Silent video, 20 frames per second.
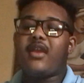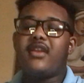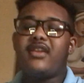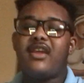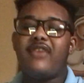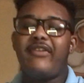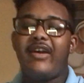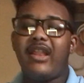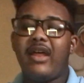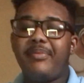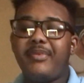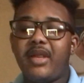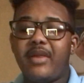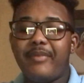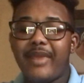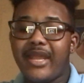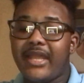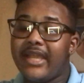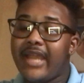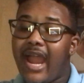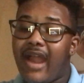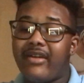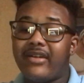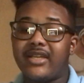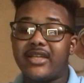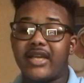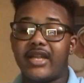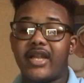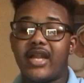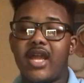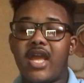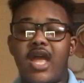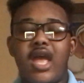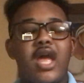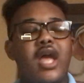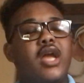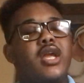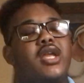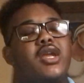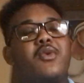Develop your main character.
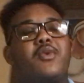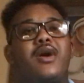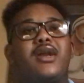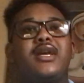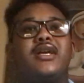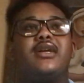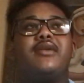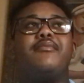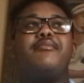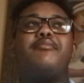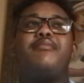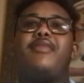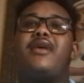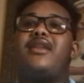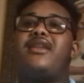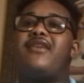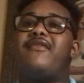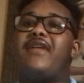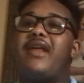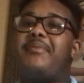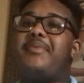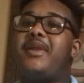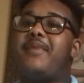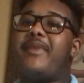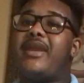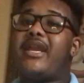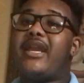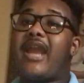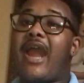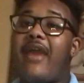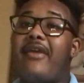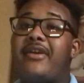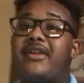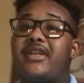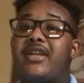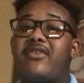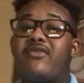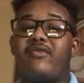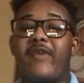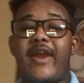You want to develop your main
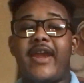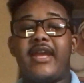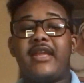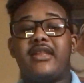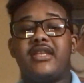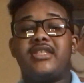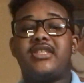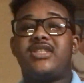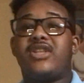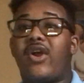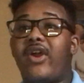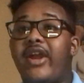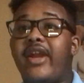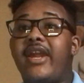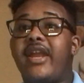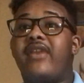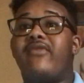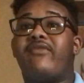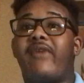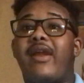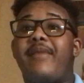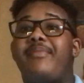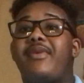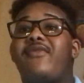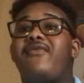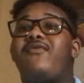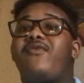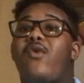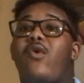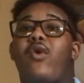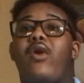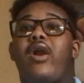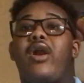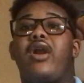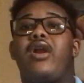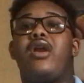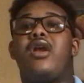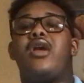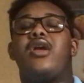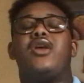character right in the start and right
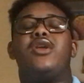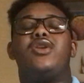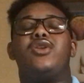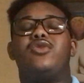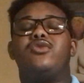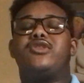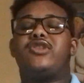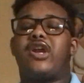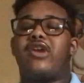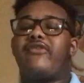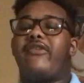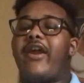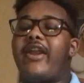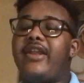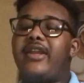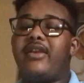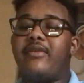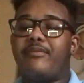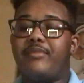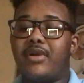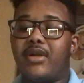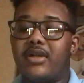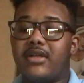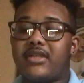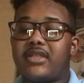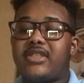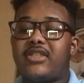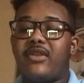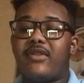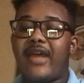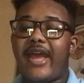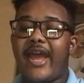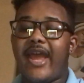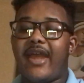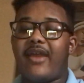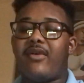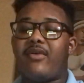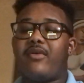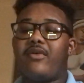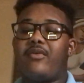before you start writing your book so
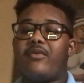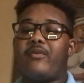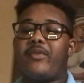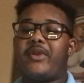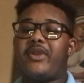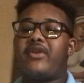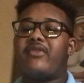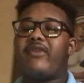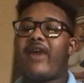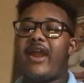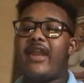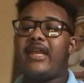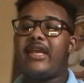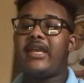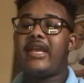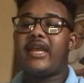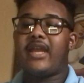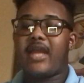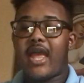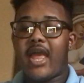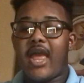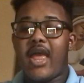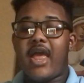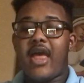that when you're writing it,